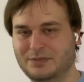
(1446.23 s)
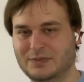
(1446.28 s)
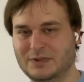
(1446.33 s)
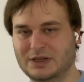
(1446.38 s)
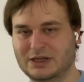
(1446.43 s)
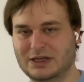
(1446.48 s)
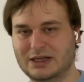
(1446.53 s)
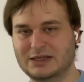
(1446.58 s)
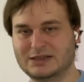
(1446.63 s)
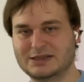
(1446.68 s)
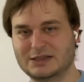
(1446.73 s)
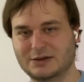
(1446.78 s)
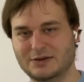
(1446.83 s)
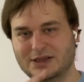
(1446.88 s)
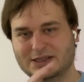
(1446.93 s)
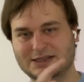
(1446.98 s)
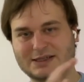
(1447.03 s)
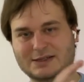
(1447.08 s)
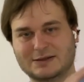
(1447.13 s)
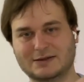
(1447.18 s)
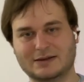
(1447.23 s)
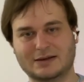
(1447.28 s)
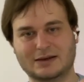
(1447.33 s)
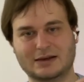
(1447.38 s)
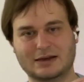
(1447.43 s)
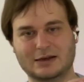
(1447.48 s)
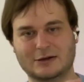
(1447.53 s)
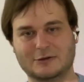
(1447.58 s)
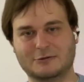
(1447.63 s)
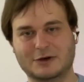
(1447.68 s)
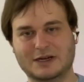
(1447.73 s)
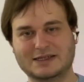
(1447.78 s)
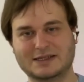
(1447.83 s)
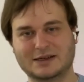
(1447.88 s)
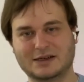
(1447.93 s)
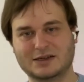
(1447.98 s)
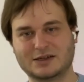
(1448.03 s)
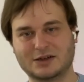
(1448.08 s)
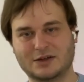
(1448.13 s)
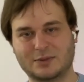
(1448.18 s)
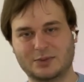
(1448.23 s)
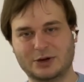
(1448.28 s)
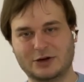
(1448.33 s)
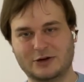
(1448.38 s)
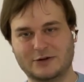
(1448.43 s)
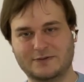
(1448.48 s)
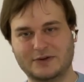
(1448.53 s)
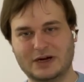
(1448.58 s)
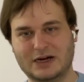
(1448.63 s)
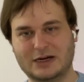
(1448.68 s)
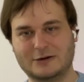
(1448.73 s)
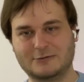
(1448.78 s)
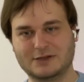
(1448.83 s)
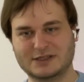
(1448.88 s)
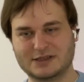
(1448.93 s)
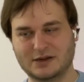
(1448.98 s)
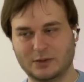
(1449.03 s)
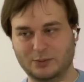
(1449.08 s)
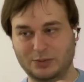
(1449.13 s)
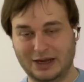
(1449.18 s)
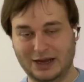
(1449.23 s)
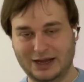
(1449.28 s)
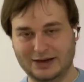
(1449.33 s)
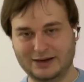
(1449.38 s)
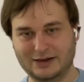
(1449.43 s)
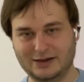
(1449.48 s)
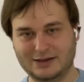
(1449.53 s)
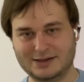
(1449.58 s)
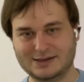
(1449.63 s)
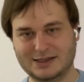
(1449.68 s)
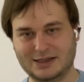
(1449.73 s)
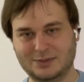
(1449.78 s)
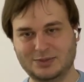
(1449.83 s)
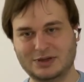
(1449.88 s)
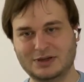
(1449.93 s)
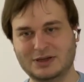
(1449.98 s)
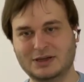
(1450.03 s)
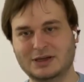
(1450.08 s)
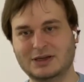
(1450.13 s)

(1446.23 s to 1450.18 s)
Okay, so this raising it to the power of r was the blinding step.